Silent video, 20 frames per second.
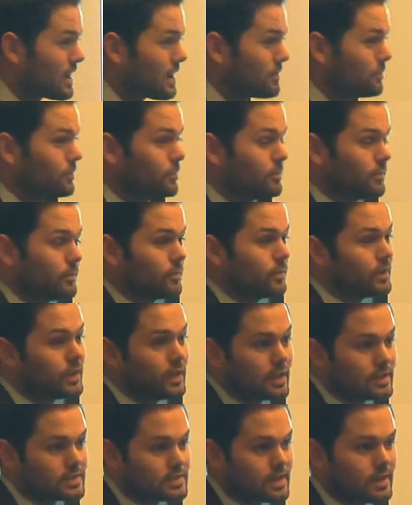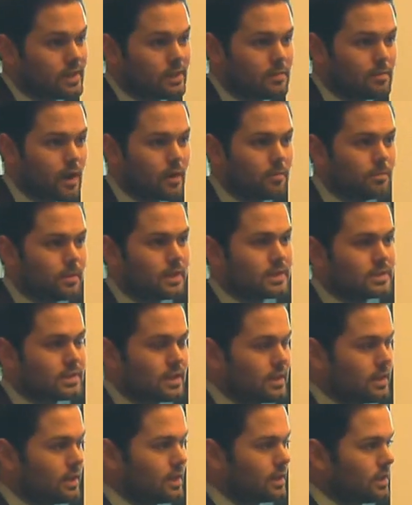I'm really excited about because I
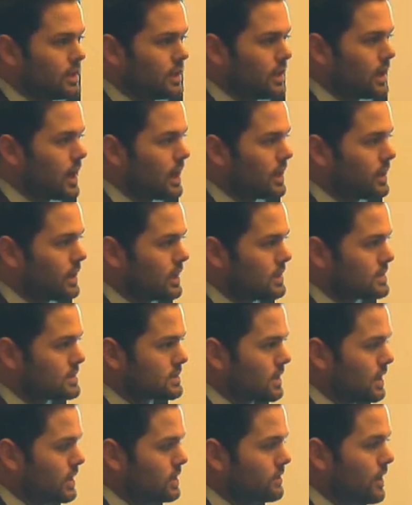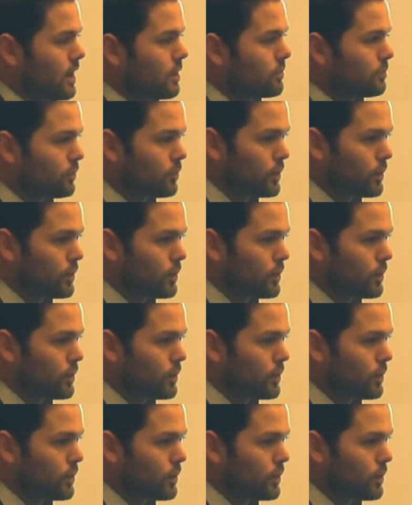think it highlights kind of how